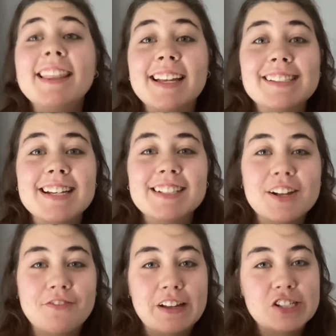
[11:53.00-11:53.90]
This is
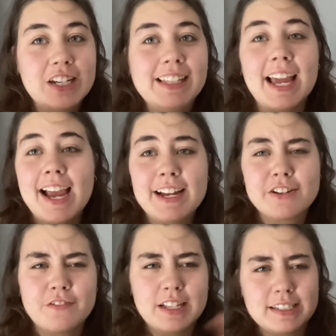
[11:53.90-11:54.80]
officially the
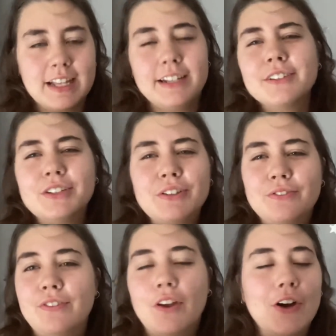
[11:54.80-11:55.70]
end of this like
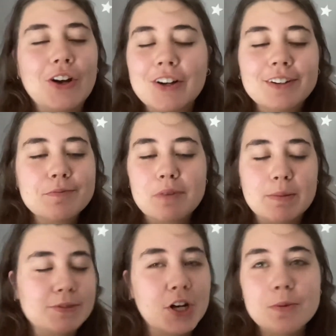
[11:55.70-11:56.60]
vlog
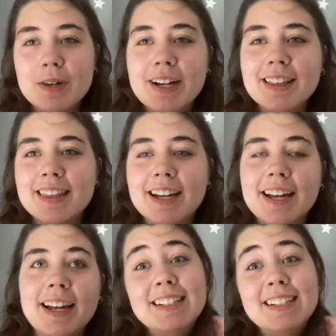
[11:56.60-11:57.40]
preptober thing.